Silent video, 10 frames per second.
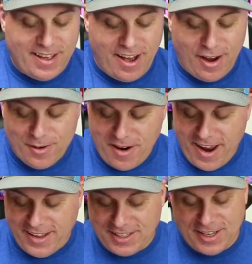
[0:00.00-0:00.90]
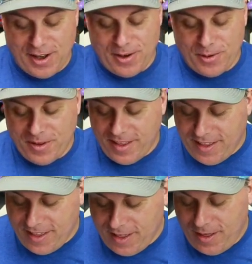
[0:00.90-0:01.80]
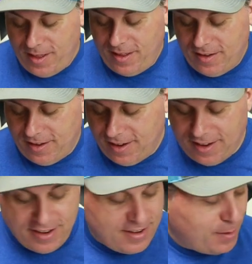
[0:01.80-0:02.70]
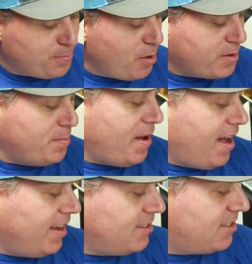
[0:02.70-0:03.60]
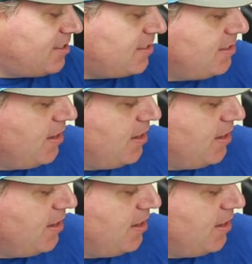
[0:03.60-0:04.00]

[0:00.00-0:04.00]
All right, so ugh, Unbroken Bonds.